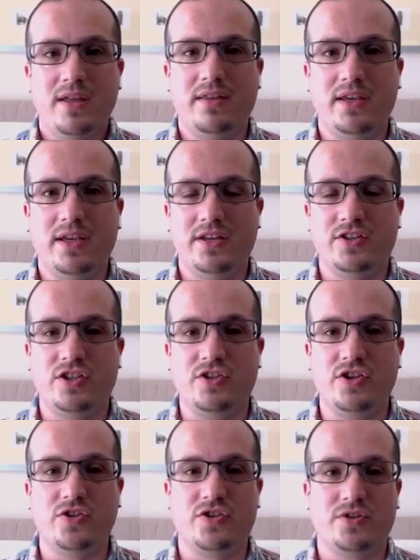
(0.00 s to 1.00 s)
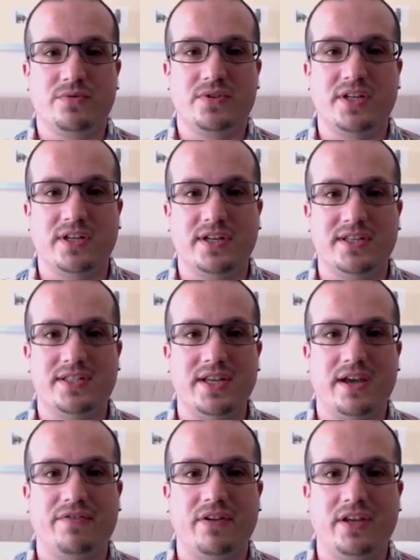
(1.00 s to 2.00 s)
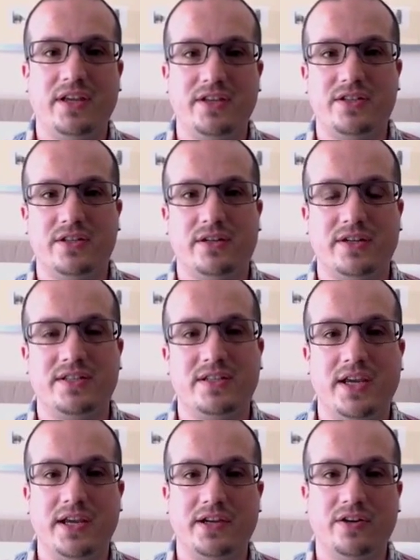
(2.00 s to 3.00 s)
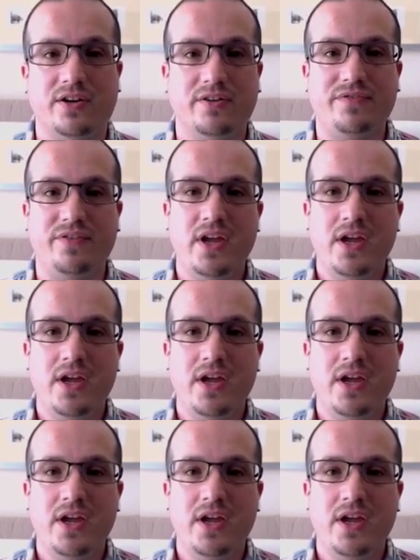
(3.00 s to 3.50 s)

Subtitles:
The institutional side is definitely starting to take off.